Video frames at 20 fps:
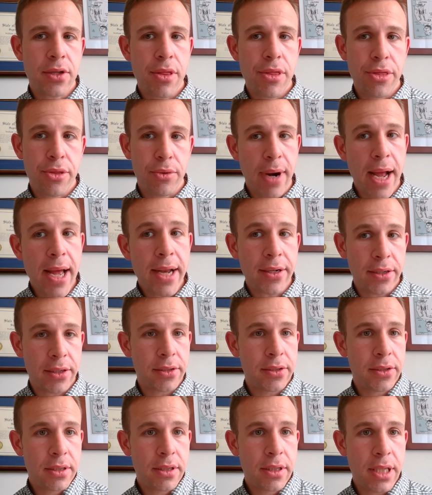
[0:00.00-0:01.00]

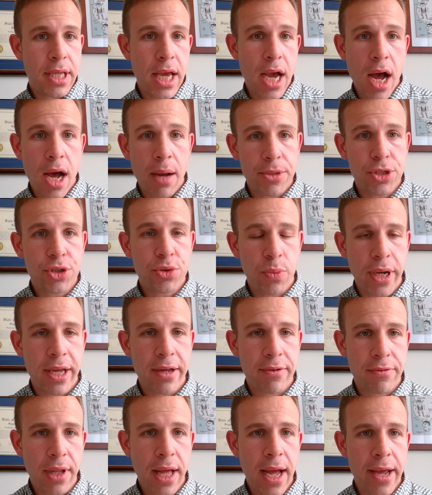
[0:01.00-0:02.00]
threatened the Amish way
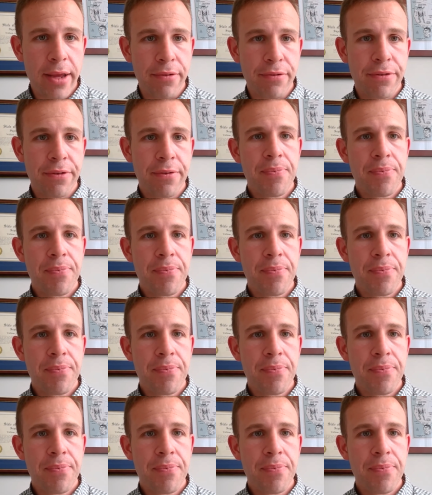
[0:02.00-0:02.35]
of life.